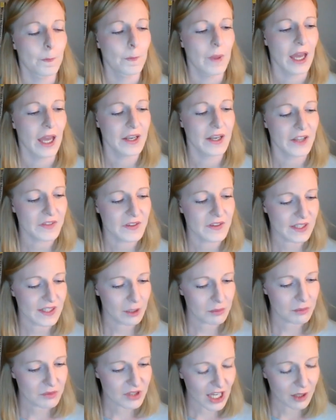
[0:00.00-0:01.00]
And at the
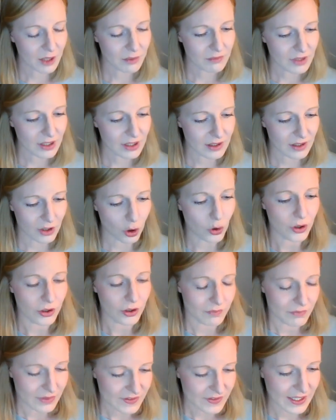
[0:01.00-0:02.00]
same time,
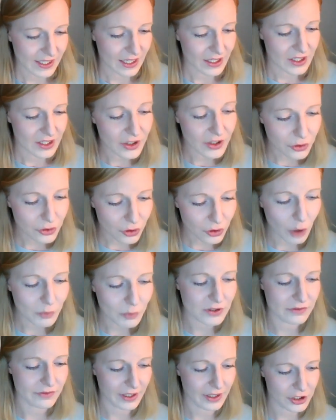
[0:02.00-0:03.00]
or say another
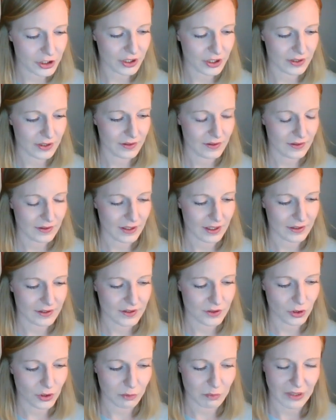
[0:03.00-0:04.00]
observation that
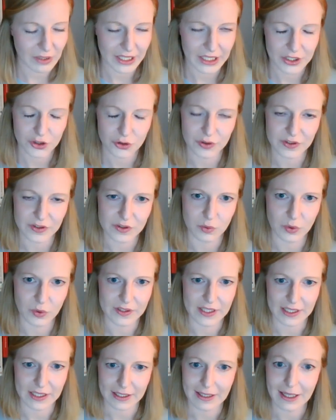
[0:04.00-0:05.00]
struck my interest was
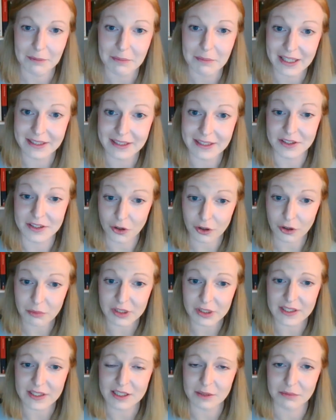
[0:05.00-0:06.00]
that climatic
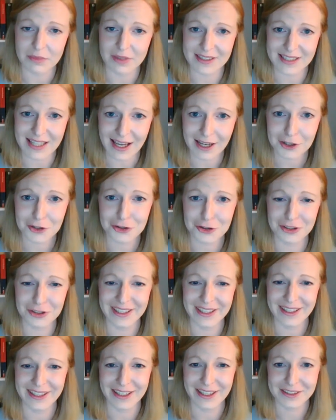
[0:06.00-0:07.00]
determinism is
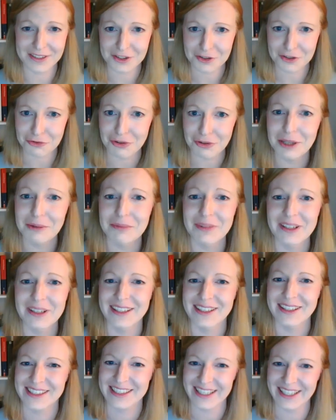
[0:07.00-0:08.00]
actually extremely
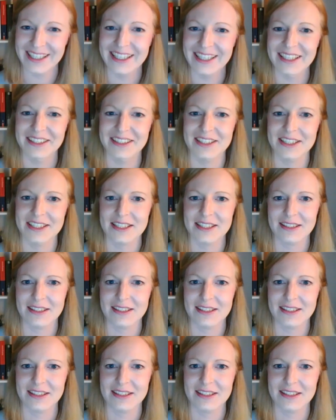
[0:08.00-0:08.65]
salient,